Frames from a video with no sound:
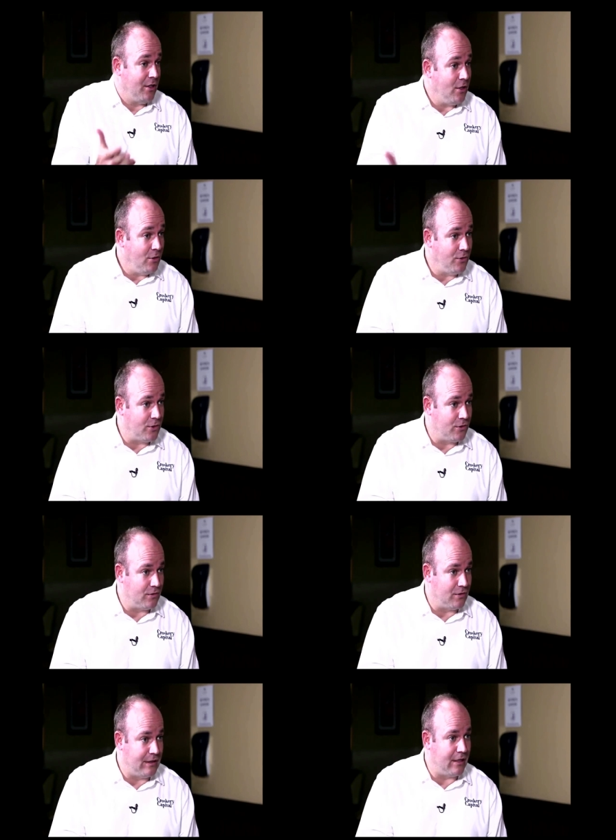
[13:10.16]
gonna lose.
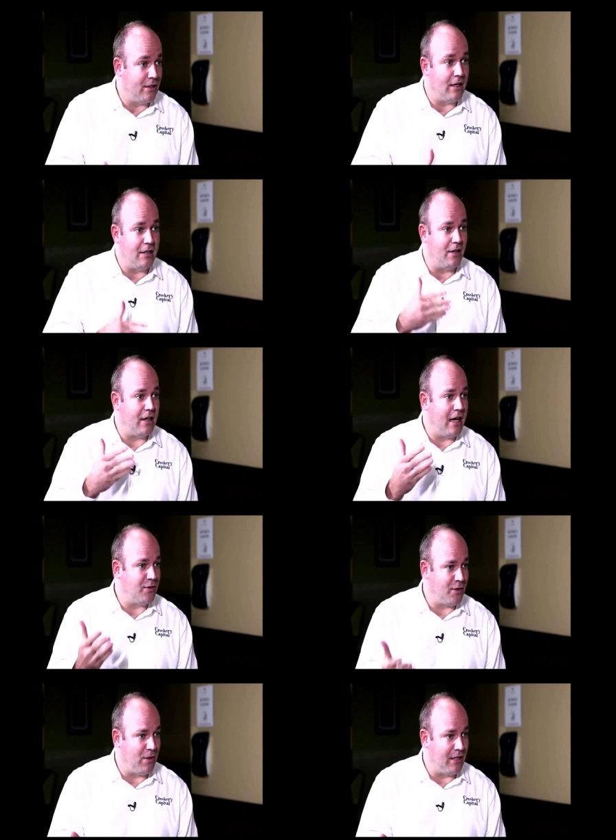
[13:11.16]
You're gonna have
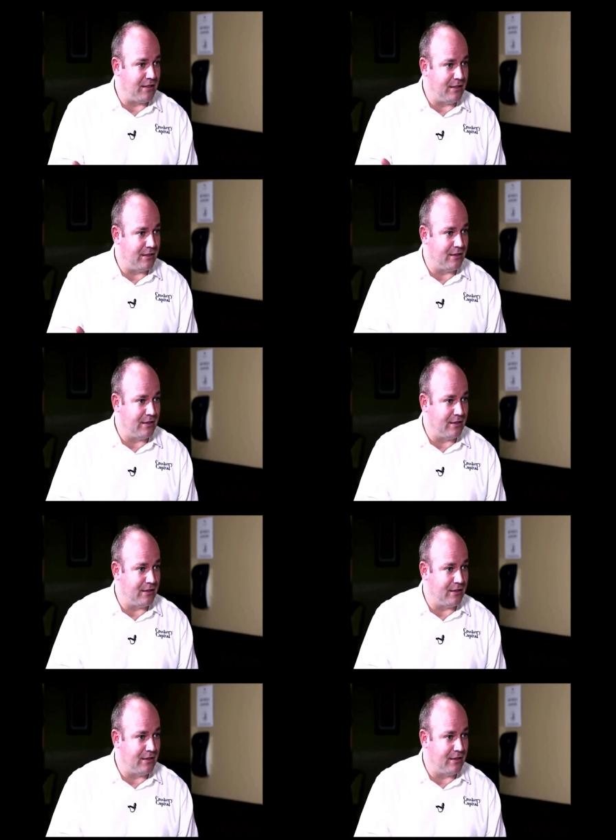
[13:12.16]
some losses.